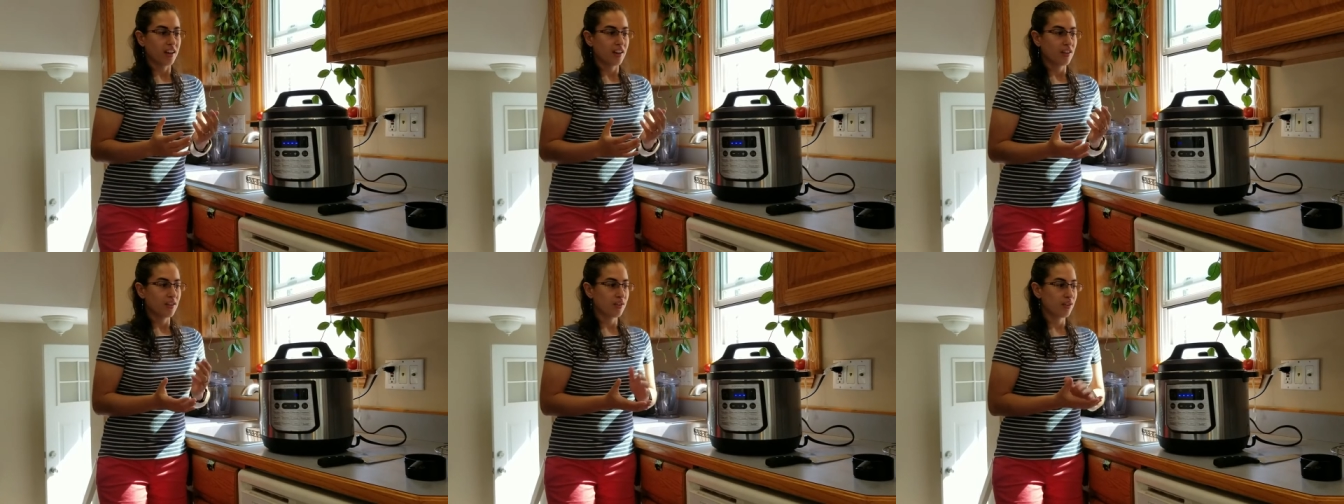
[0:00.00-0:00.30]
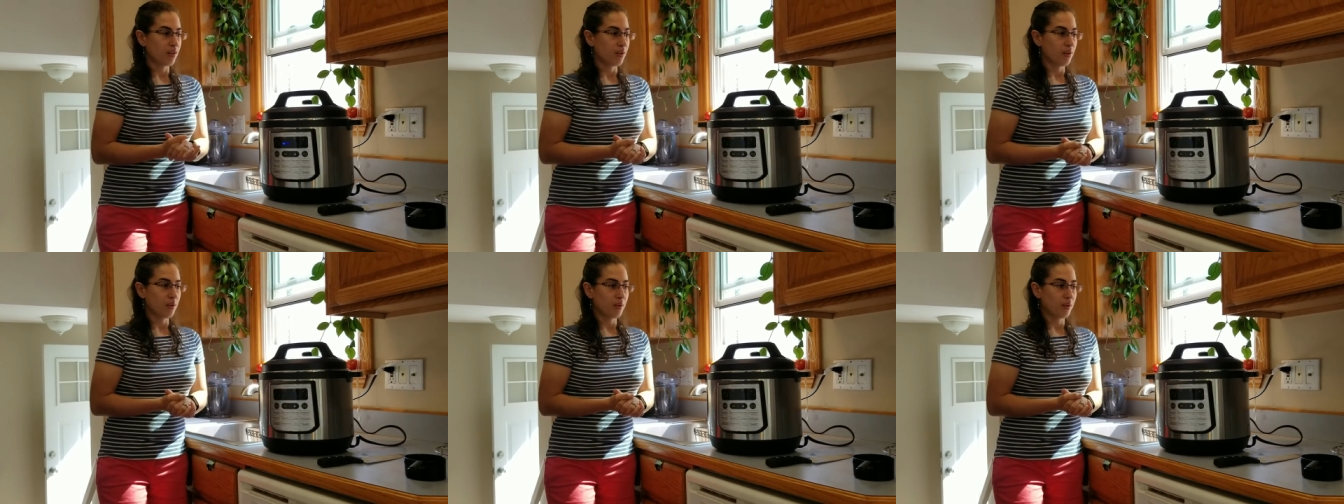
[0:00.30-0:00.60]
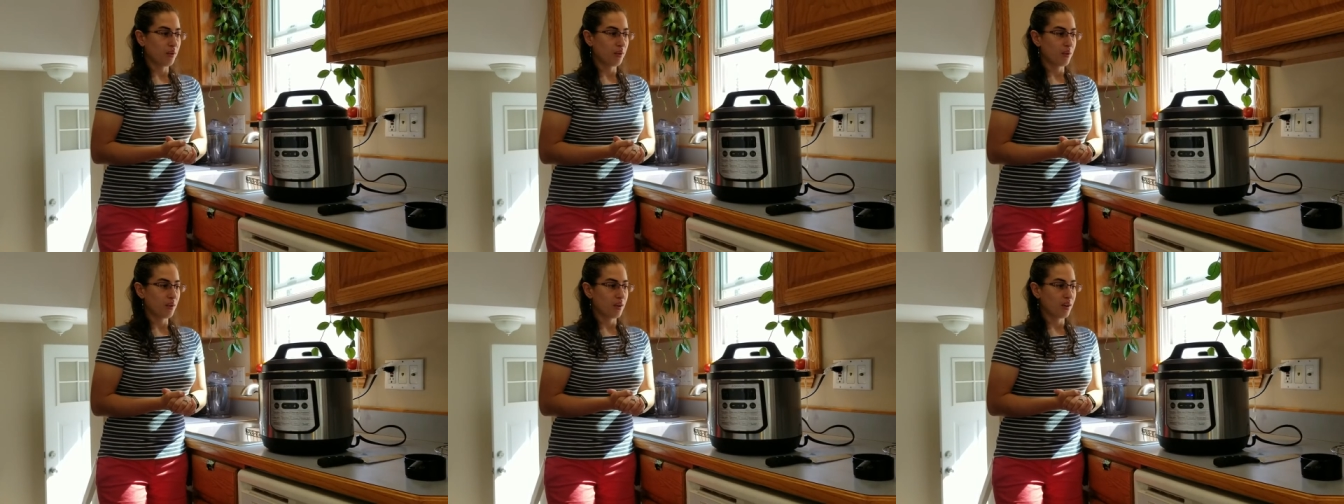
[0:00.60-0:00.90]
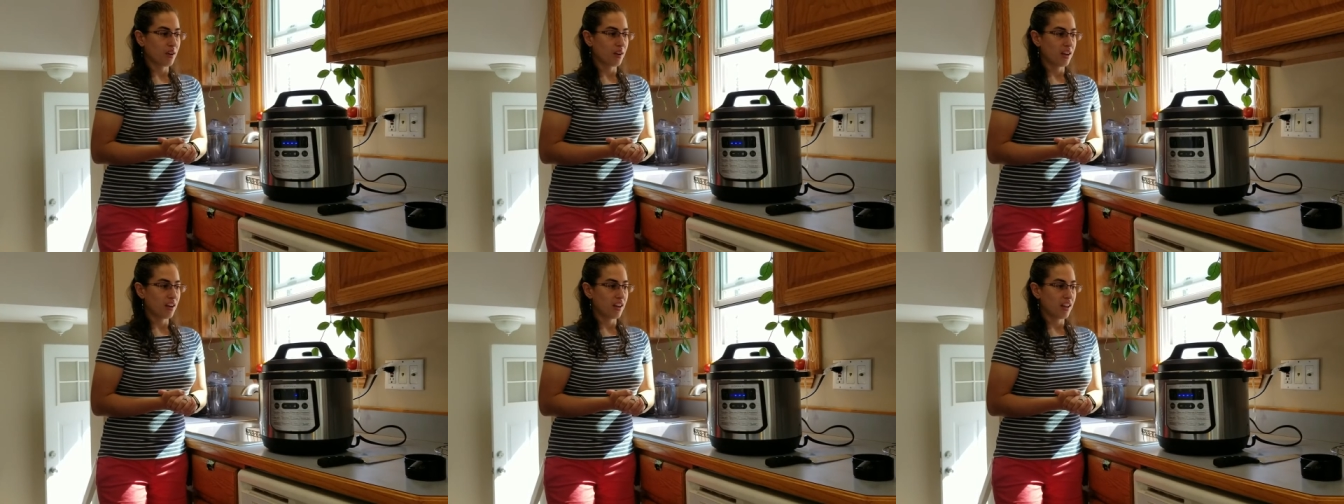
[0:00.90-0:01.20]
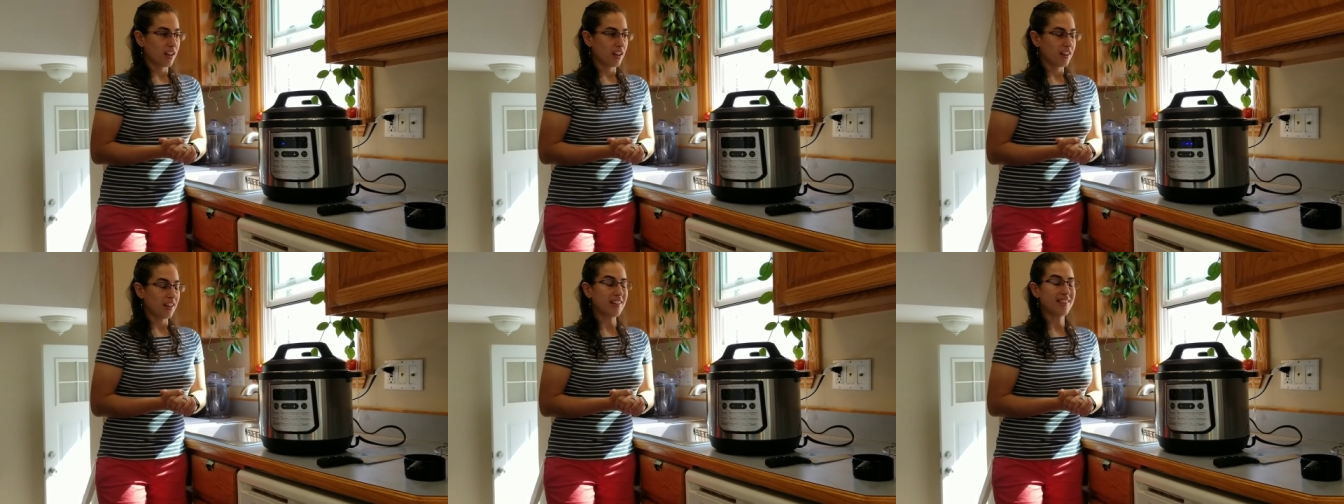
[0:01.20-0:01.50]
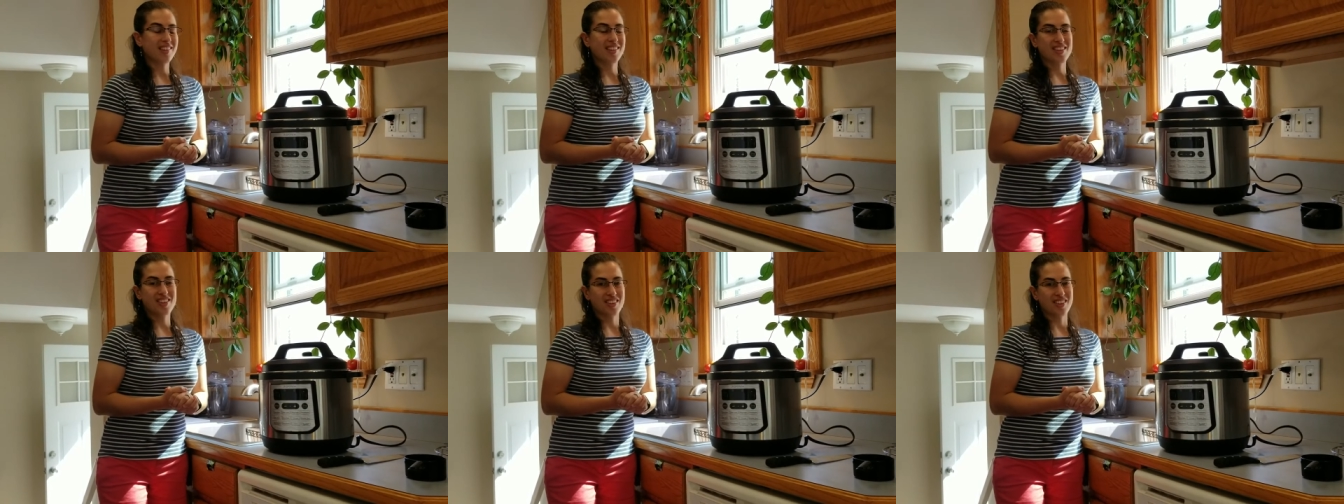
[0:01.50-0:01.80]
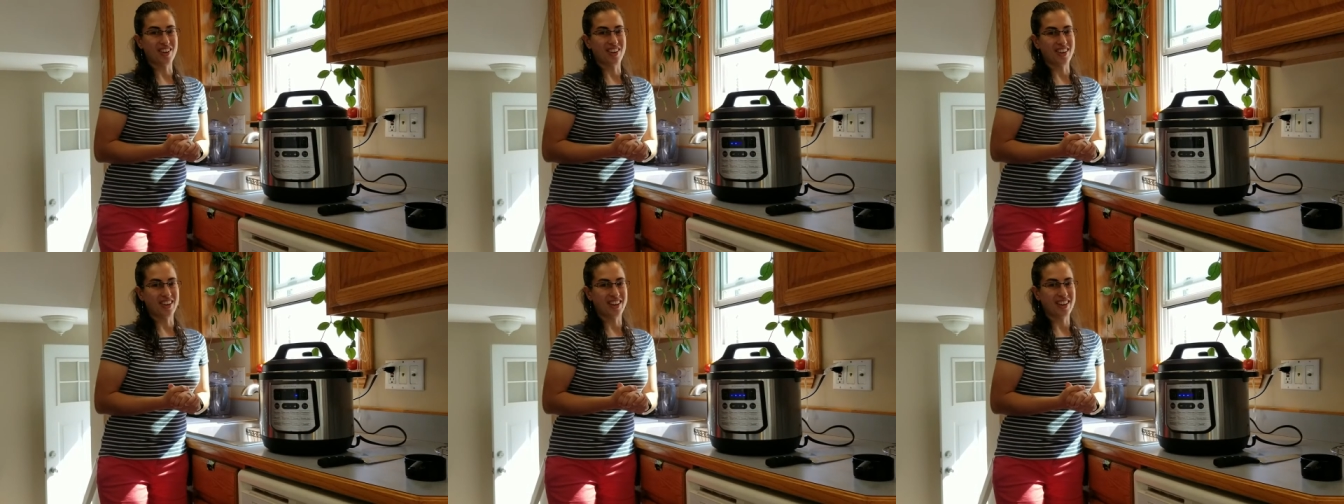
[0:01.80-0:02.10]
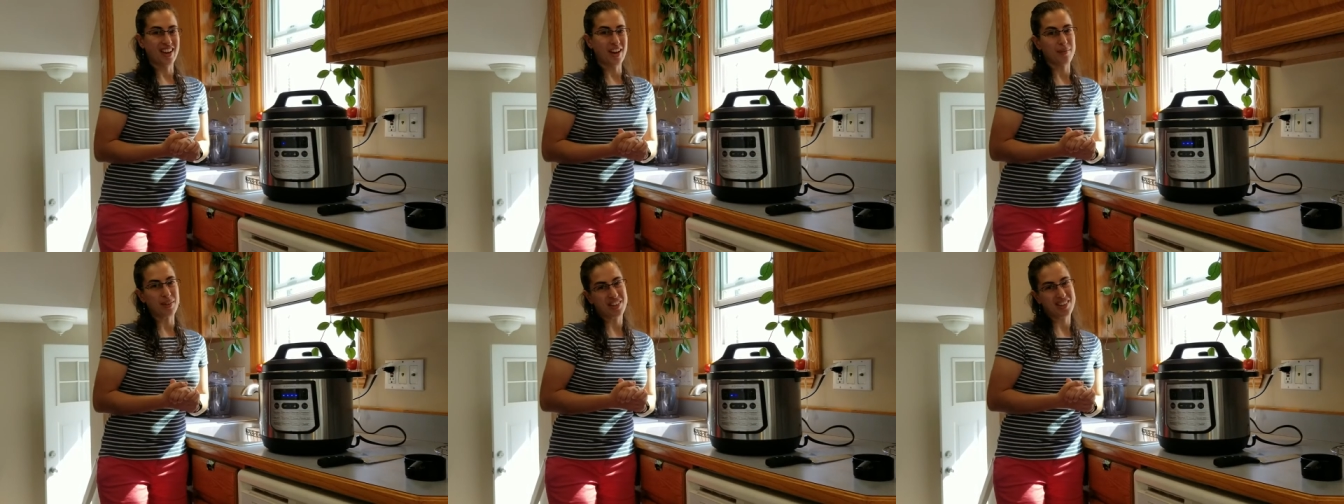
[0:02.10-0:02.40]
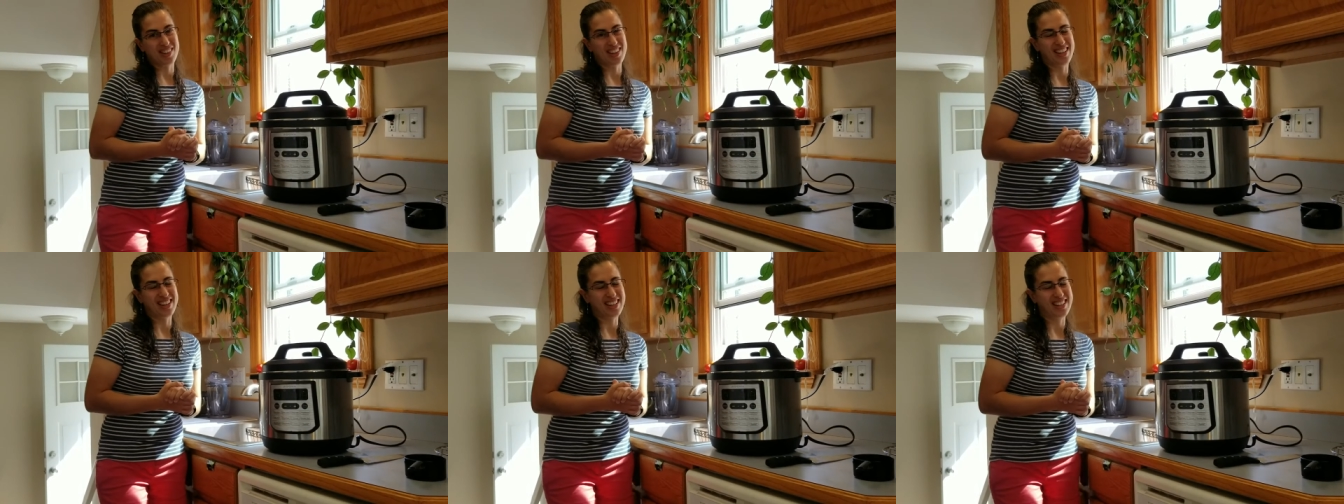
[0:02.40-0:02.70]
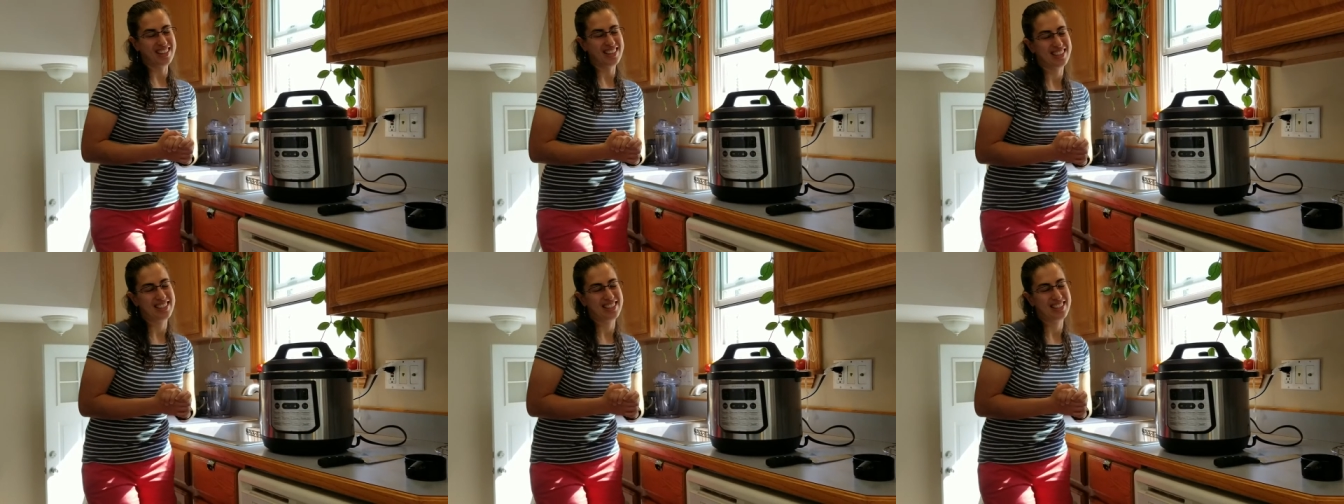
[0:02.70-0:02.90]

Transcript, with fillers: So let's get started. I'm excited.